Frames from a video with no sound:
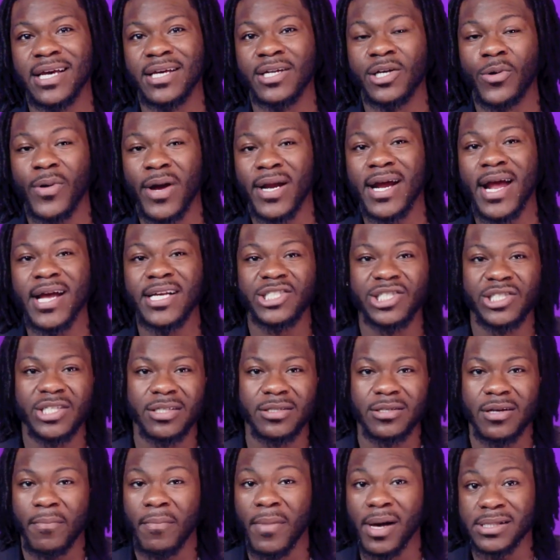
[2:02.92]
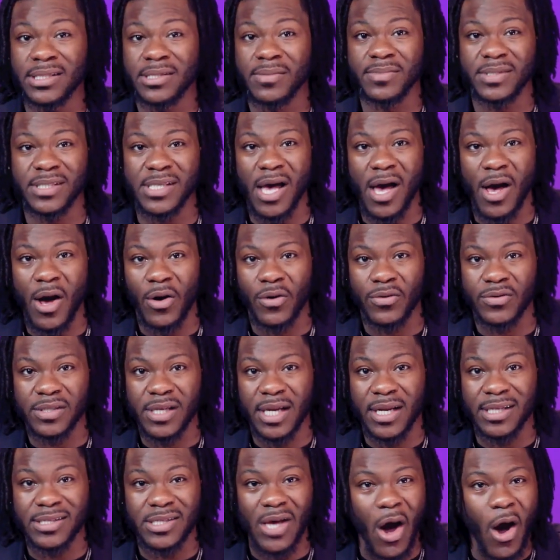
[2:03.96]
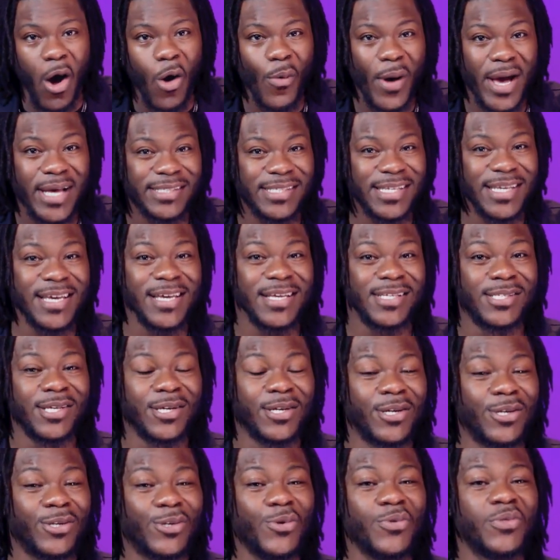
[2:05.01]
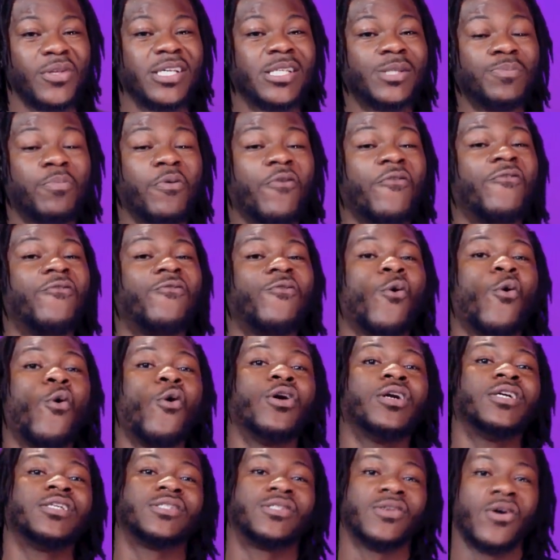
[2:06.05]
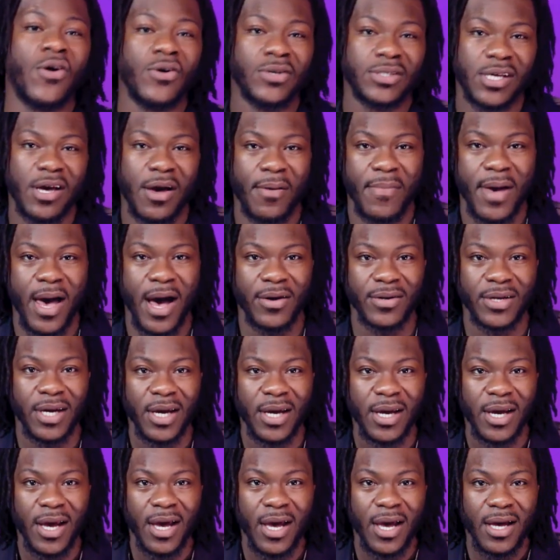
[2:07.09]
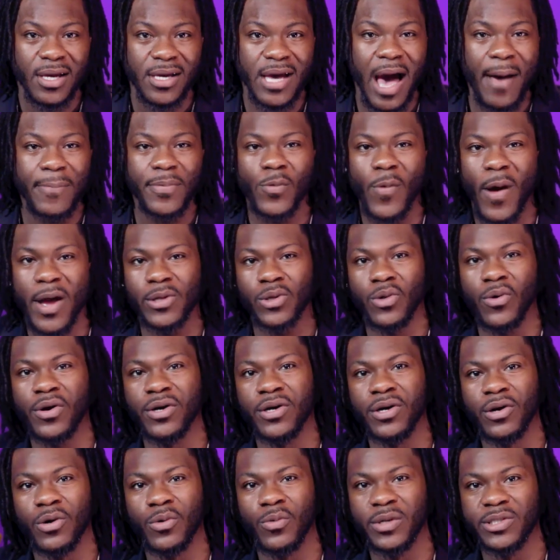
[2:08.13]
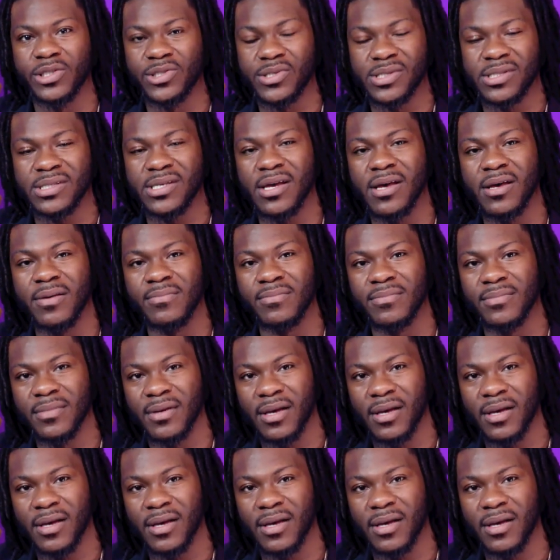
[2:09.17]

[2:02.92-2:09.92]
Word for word: and accreditation amongst themselves, and it's always easier to do this before the songs come out. Copyright lawyer Richard Stim